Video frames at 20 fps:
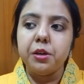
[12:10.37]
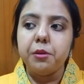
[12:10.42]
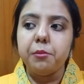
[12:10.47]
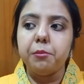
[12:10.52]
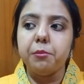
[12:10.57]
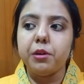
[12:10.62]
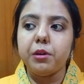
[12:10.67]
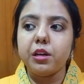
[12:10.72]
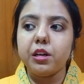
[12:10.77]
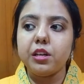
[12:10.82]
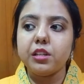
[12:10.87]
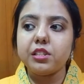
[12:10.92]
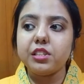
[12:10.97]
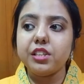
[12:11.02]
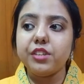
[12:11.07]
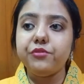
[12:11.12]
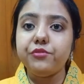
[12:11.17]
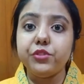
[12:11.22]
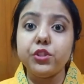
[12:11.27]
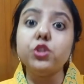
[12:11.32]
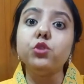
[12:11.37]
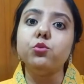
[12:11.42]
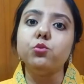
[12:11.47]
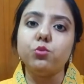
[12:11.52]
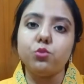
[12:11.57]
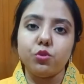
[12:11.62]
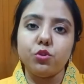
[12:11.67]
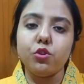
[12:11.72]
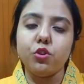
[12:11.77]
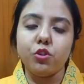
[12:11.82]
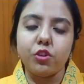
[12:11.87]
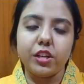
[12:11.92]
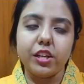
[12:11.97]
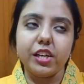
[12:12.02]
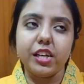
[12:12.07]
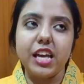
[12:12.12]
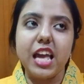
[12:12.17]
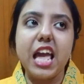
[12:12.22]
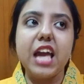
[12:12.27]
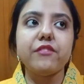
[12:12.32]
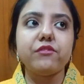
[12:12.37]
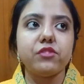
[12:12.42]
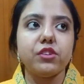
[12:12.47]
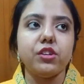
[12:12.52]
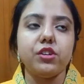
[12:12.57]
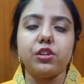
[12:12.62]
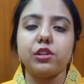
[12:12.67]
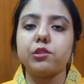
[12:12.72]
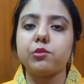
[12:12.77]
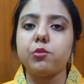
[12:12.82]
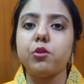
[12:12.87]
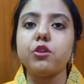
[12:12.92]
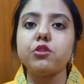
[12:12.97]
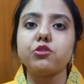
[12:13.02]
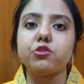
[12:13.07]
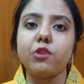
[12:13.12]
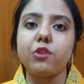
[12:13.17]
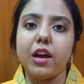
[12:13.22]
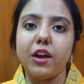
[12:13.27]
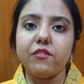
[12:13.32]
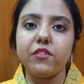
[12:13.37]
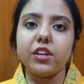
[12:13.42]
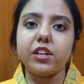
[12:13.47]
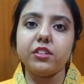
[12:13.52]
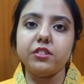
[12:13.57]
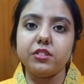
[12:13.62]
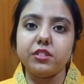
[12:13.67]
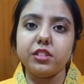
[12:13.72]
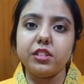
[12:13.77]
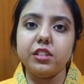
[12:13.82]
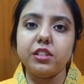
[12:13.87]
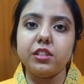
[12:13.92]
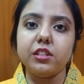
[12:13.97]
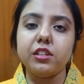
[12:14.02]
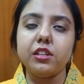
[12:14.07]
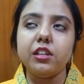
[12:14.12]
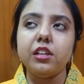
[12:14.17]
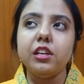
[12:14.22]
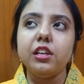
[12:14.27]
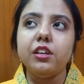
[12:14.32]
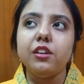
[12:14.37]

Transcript: but if you, okay, ever want to have a concealer